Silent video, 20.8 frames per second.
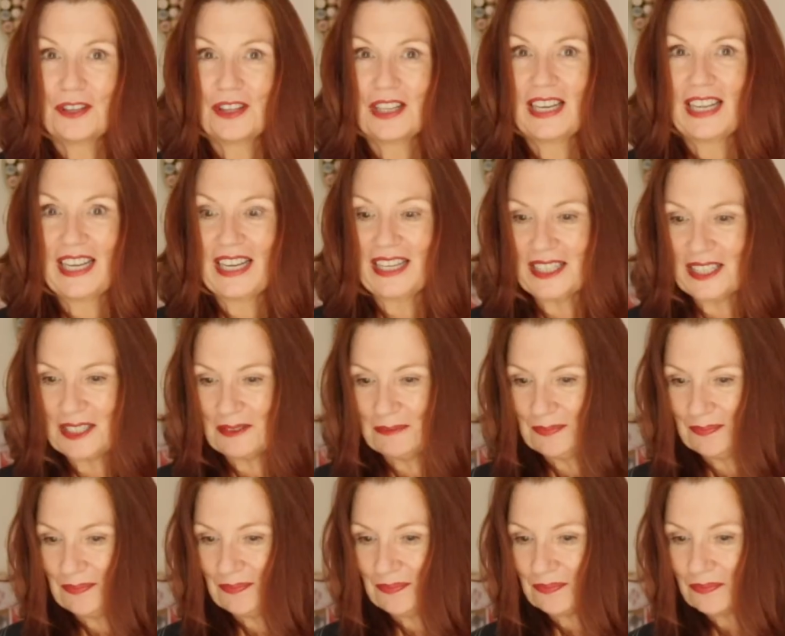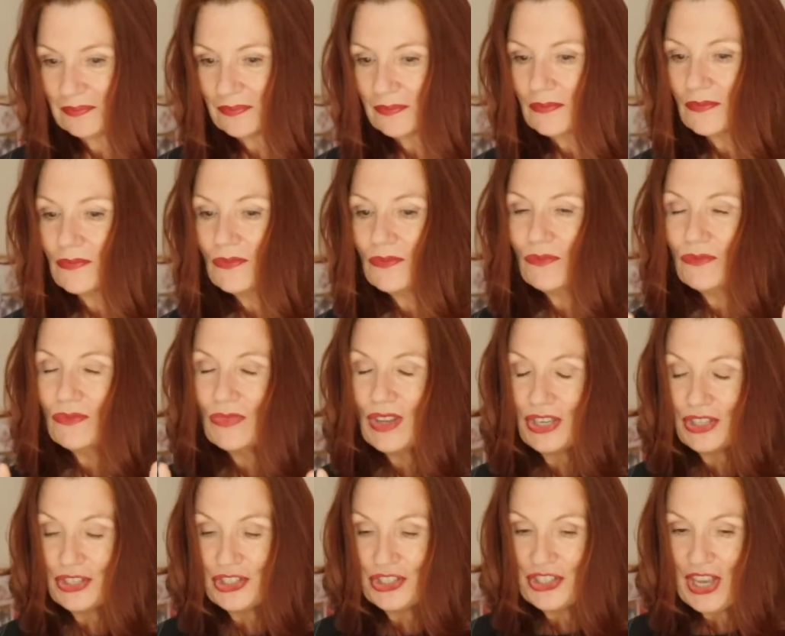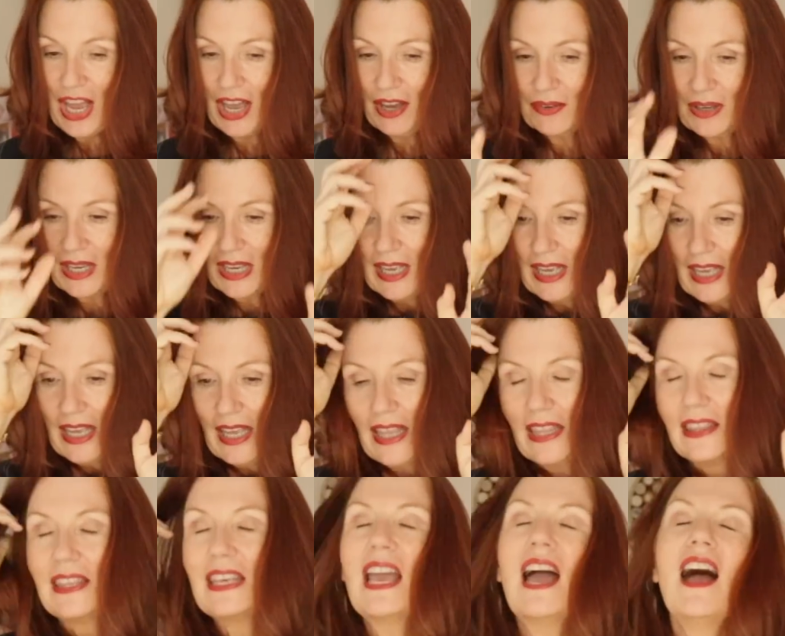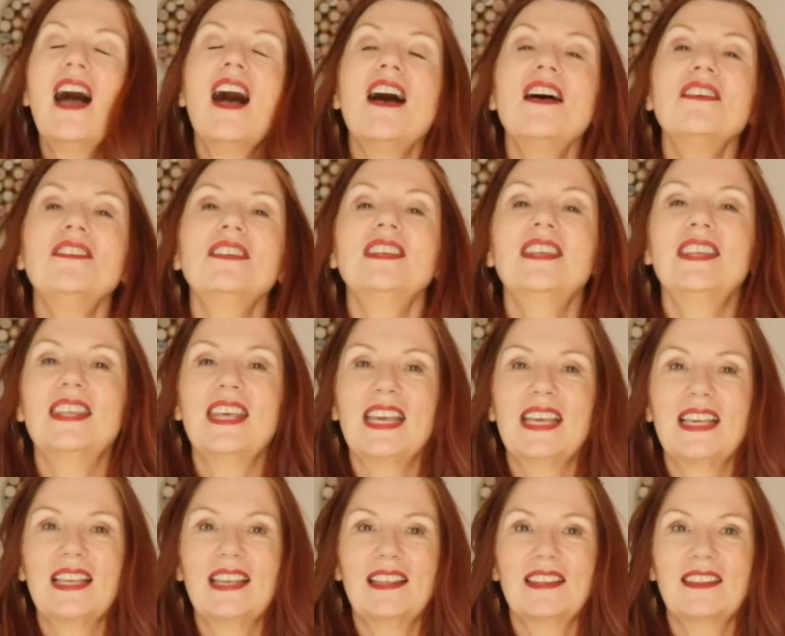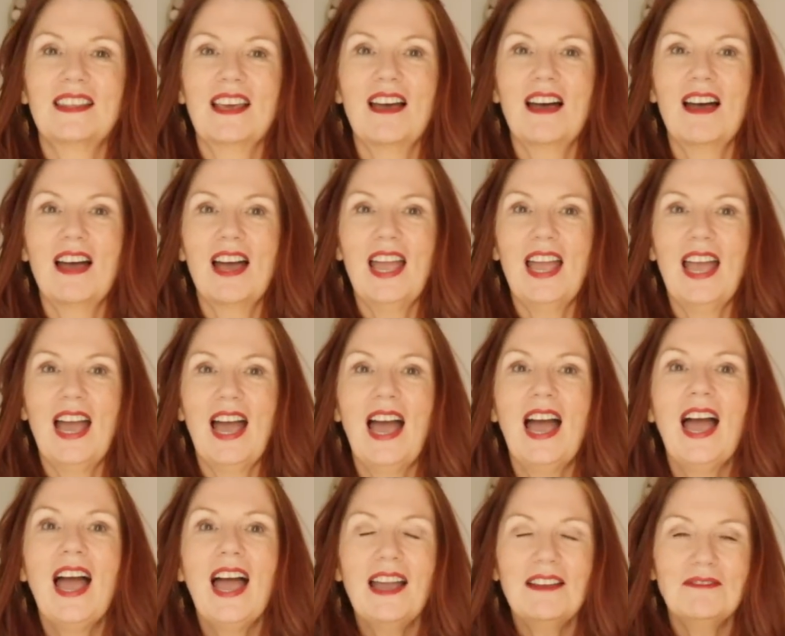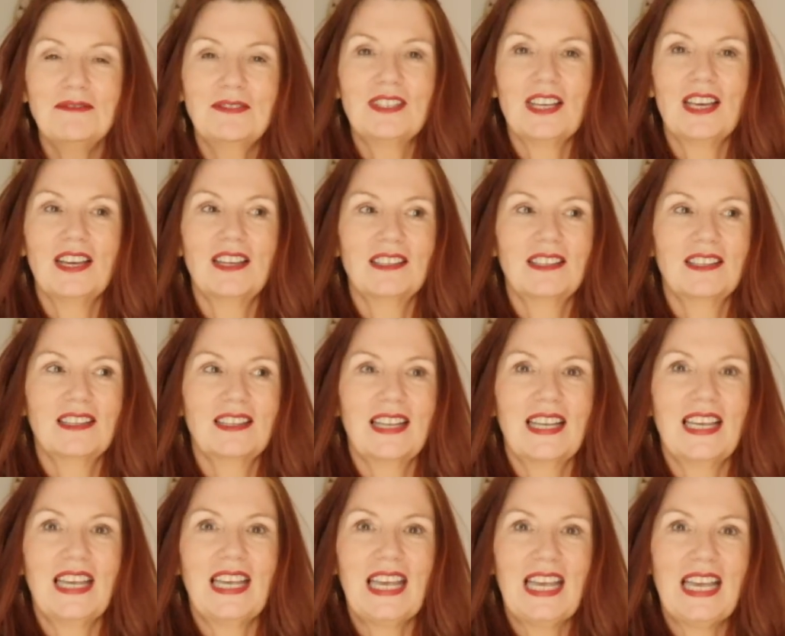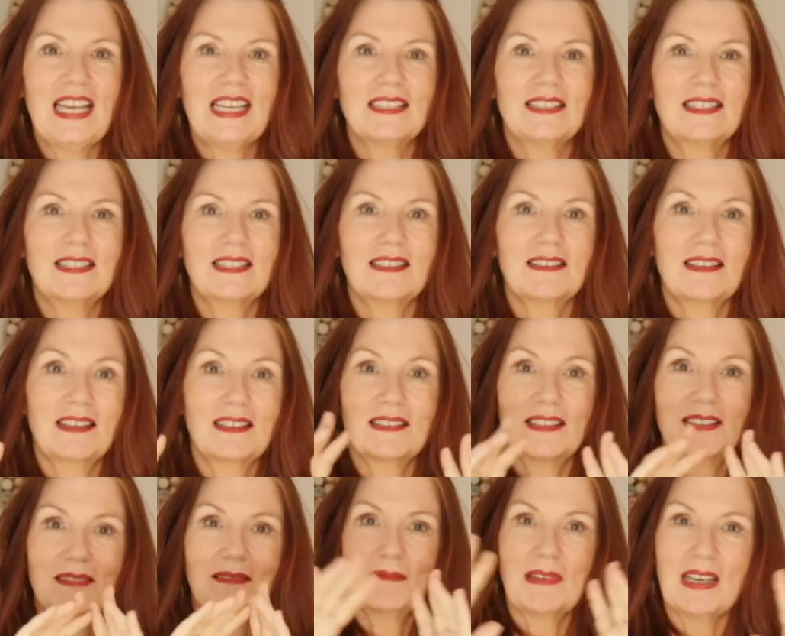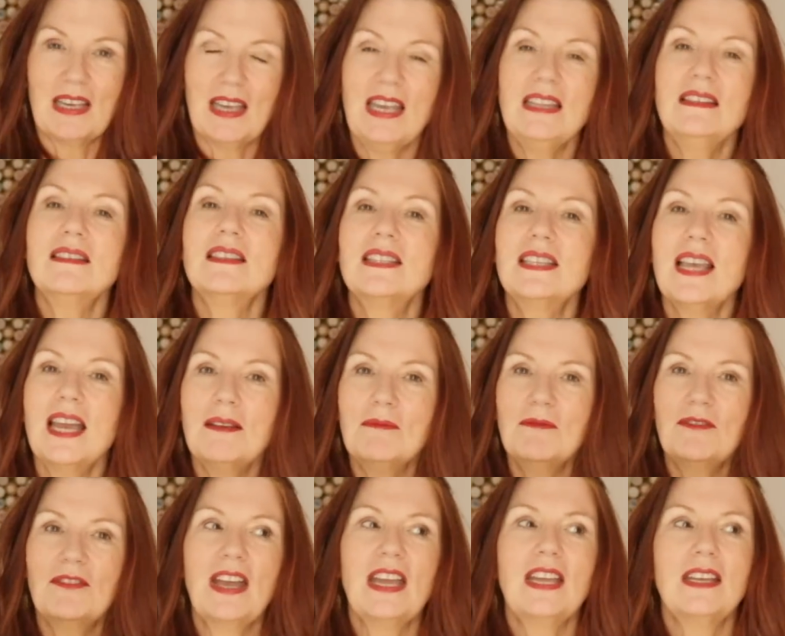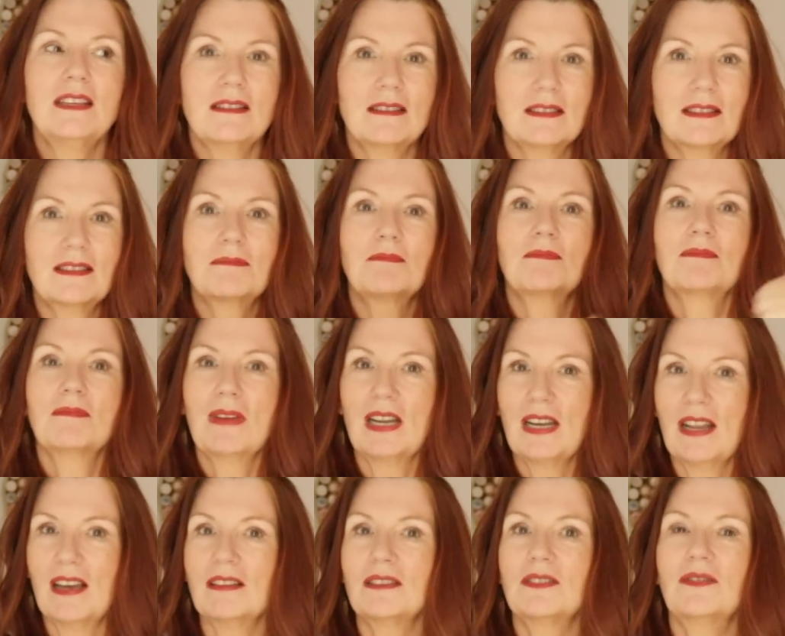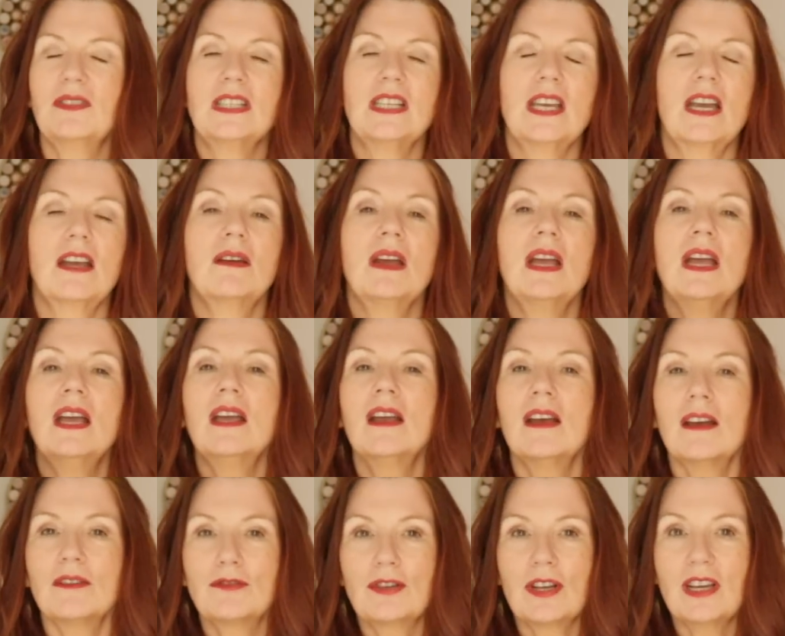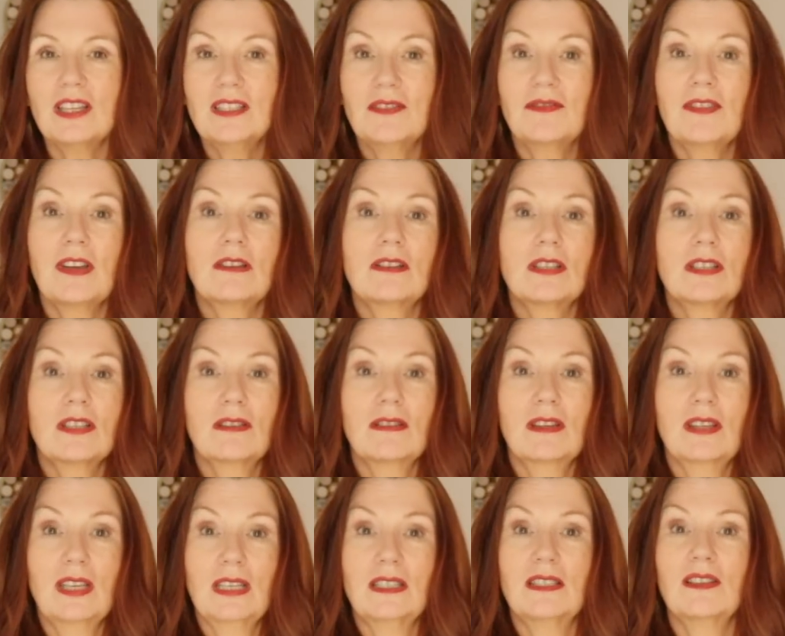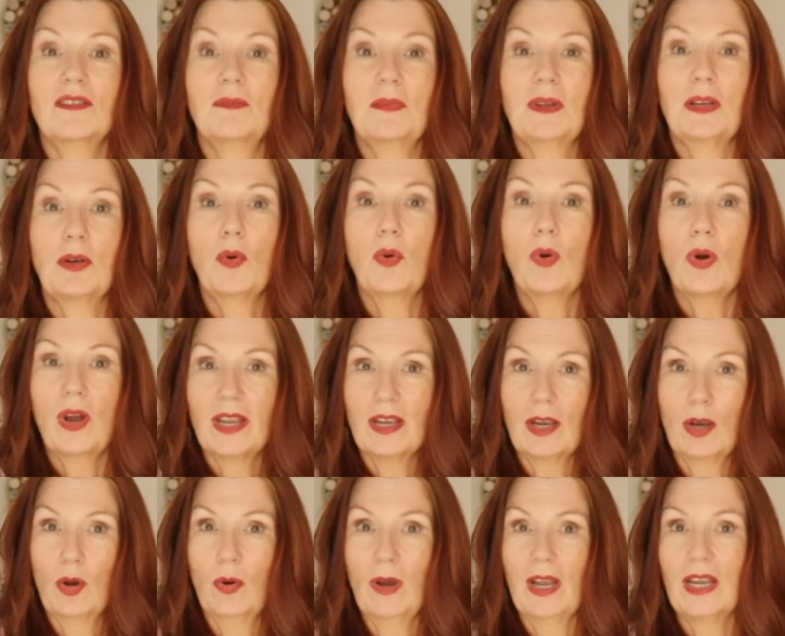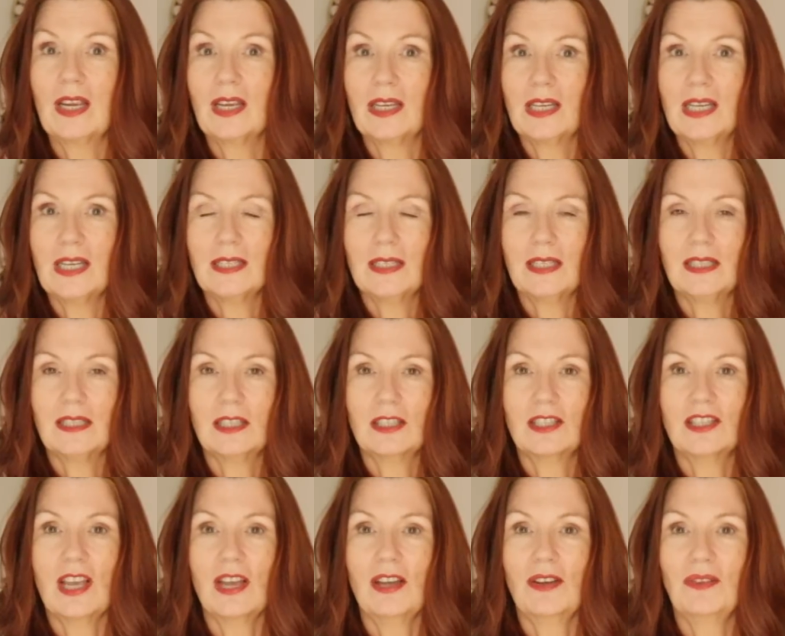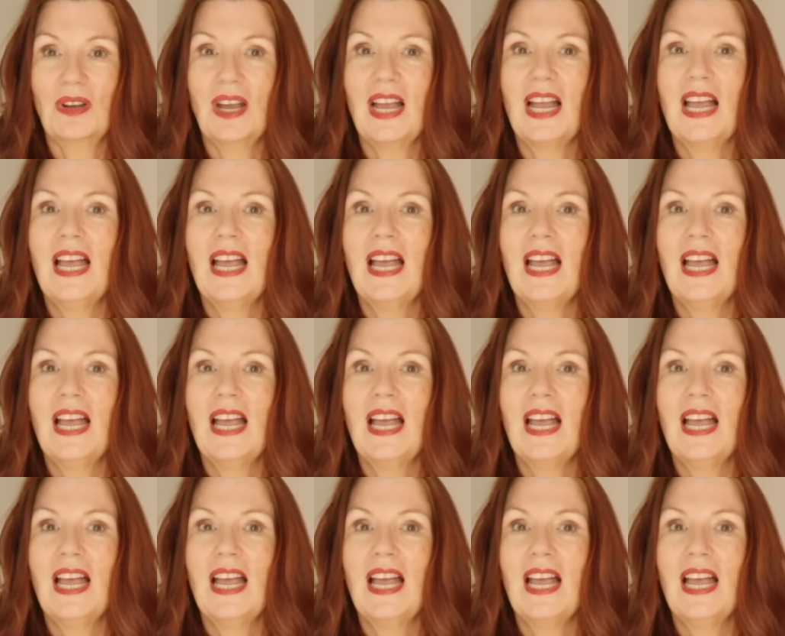the link. So the other thing that I have done is, in the same vein as my last video, I've tried to focus on things that have been quite quick and easy to sew.